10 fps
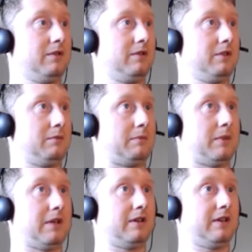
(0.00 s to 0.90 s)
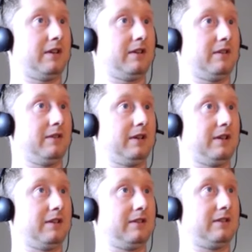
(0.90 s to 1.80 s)
doing a little bit better here. We
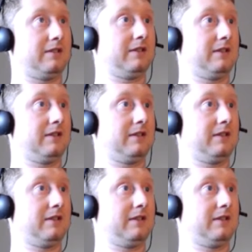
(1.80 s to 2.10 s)
got